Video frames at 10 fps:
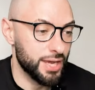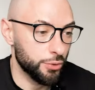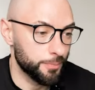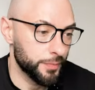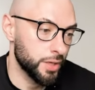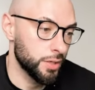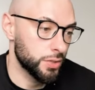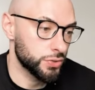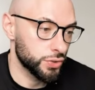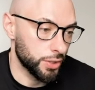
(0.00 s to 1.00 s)
setup.
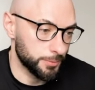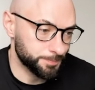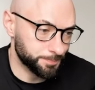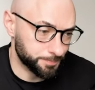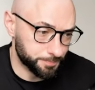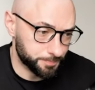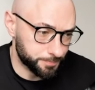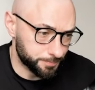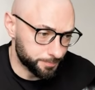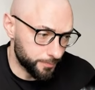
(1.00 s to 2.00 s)
So
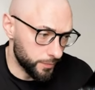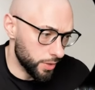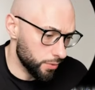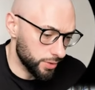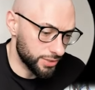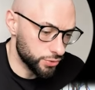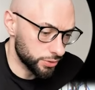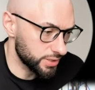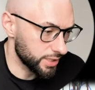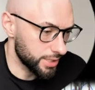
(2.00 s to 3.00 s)
let's
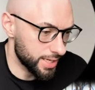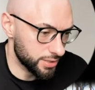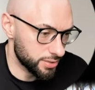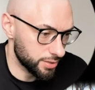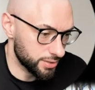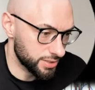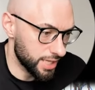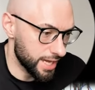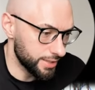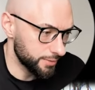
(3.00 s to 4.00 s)
go to the next
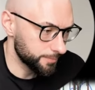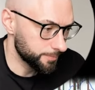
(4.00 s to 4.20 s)
slide,